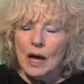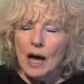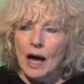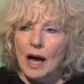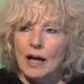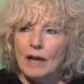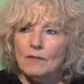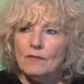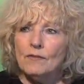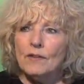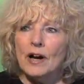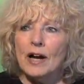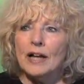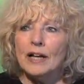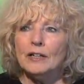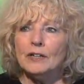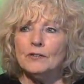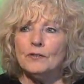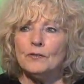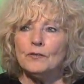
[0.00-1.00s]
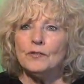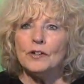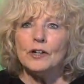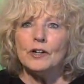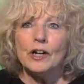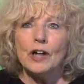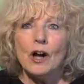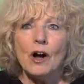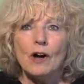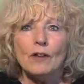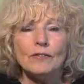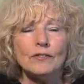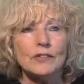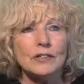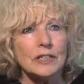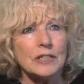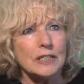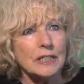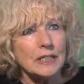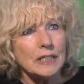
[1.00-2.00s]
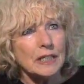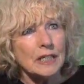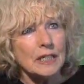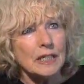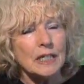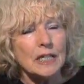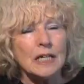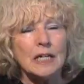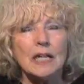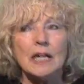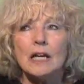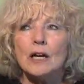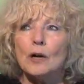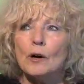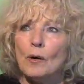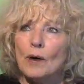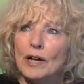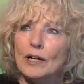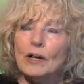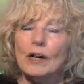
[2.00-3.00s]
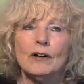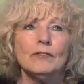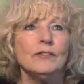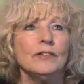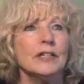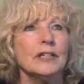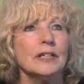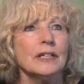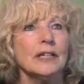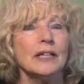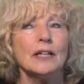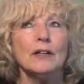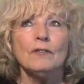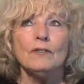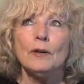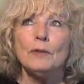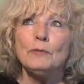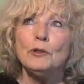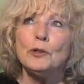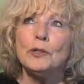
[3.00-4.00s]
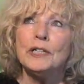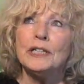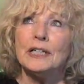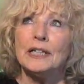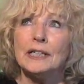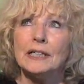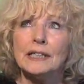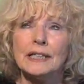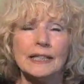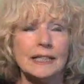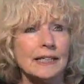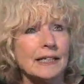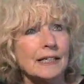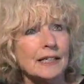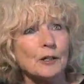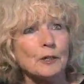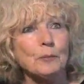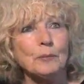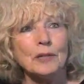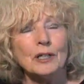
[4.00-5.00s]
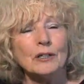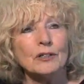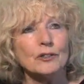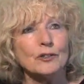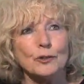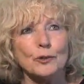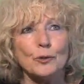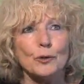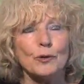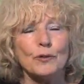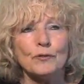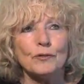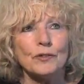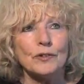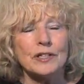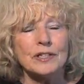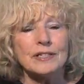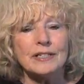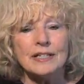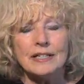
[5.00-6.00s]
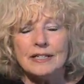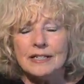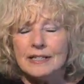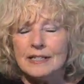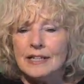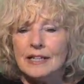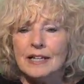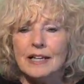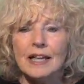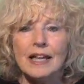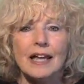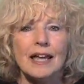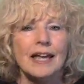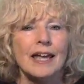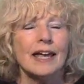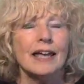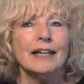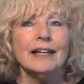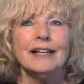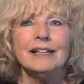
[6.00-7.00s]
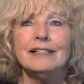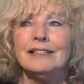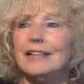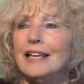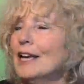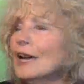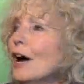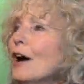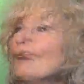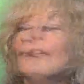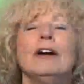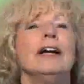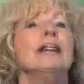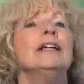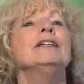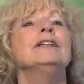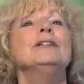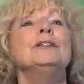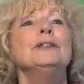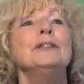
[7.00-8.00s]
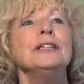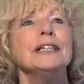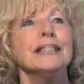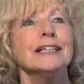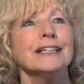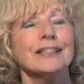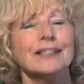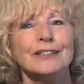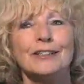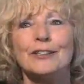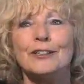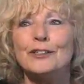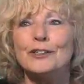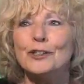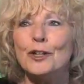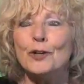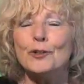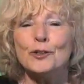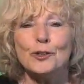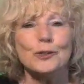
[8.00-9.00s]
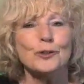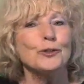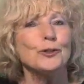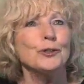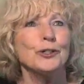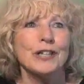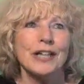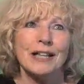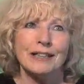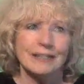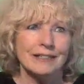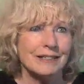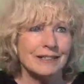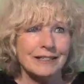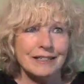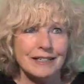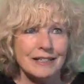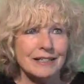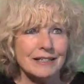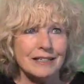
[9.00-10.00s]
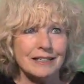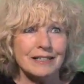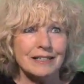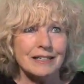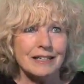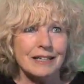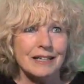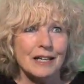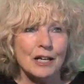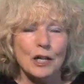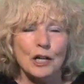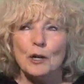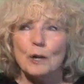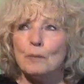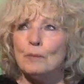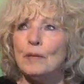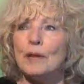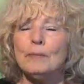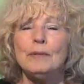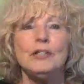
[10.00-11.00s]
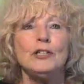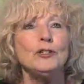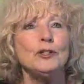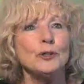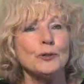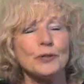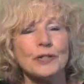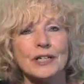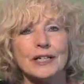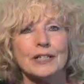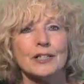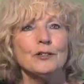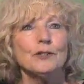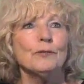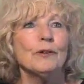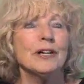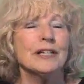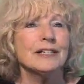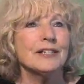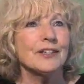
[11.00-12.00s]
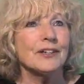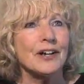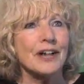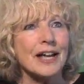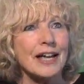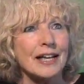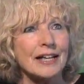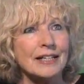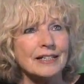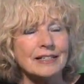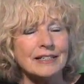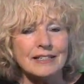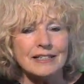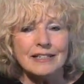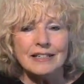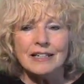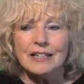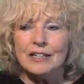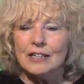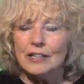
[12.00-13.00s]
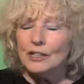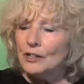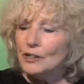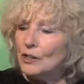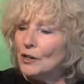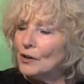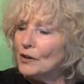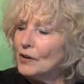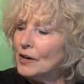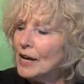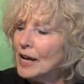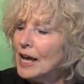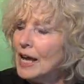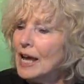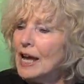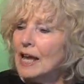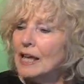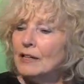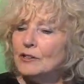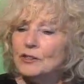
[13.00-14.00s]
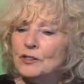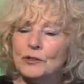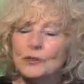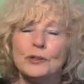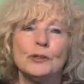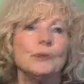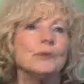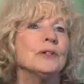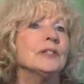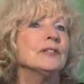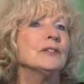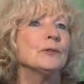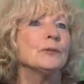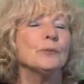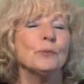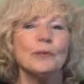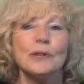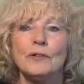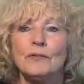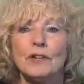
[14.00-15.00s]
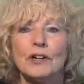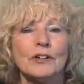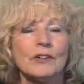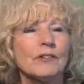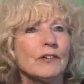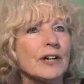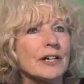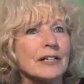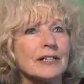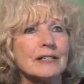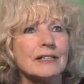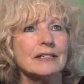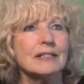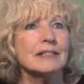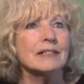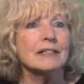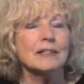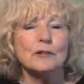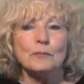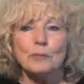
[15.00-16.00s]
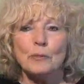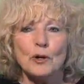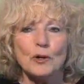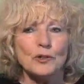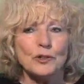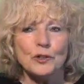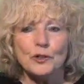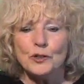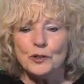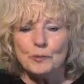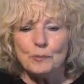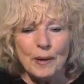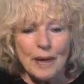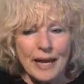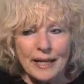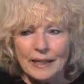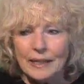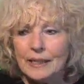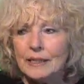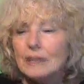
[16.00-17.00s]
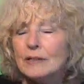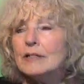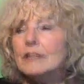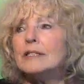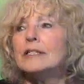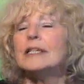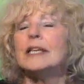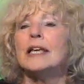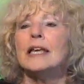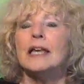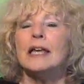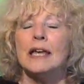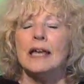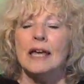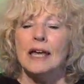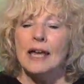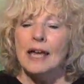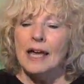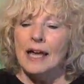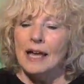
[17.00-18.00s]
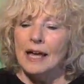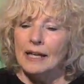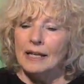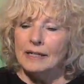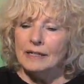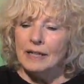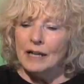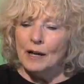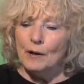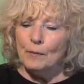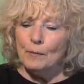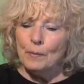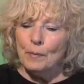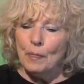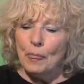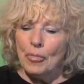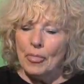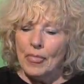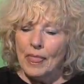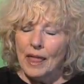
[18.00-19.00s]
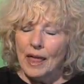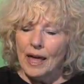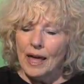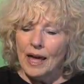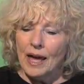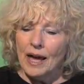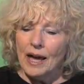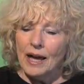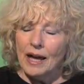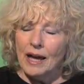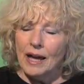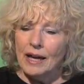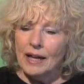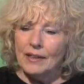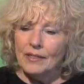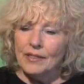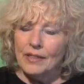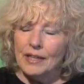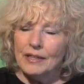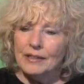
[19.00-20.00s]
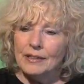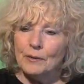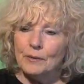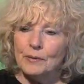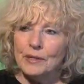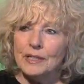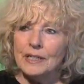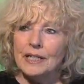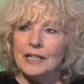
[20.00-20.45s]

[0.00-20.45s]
I find very often, quite often, if I'm doing a clinic in a middle school, for instance, and I say, all right, who here knows who Duke Ellington is? Maybe 2 kids raise their hands, you know. And Duke was one of our greatest composers, band leaders. And I think that